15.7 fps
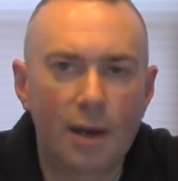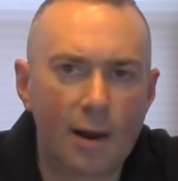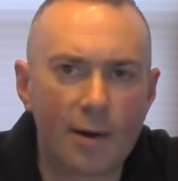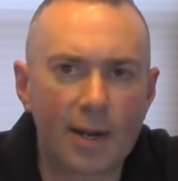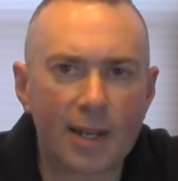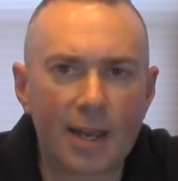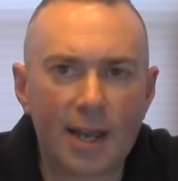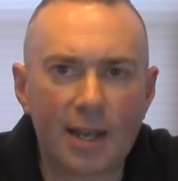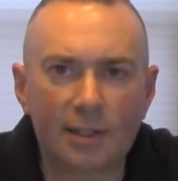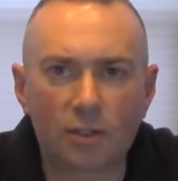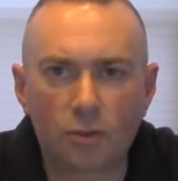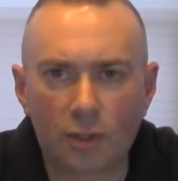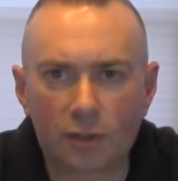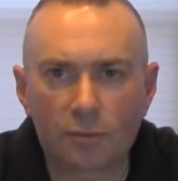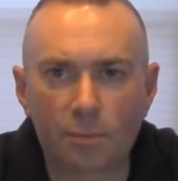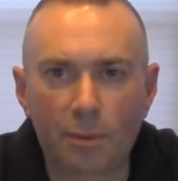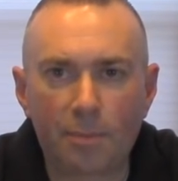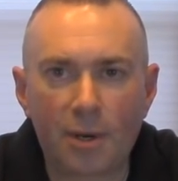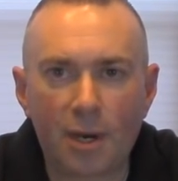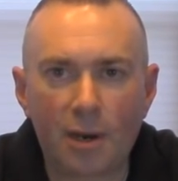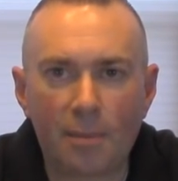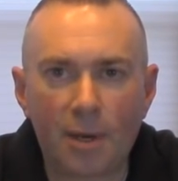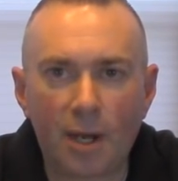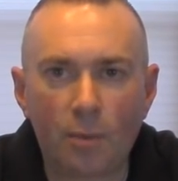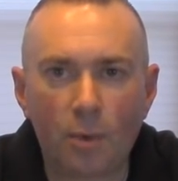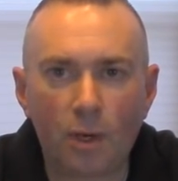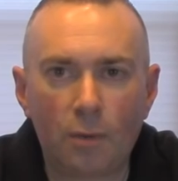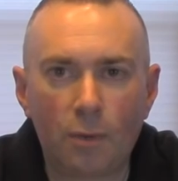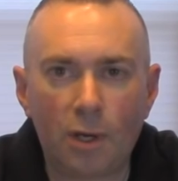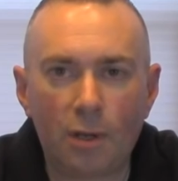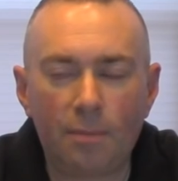Alright guys, Chris from Prepare Mind
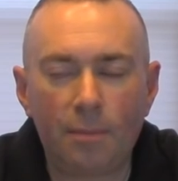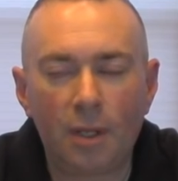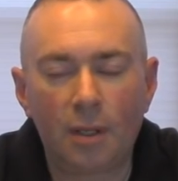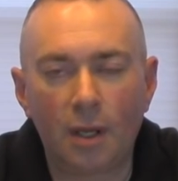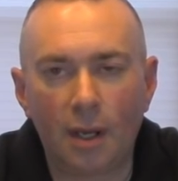101.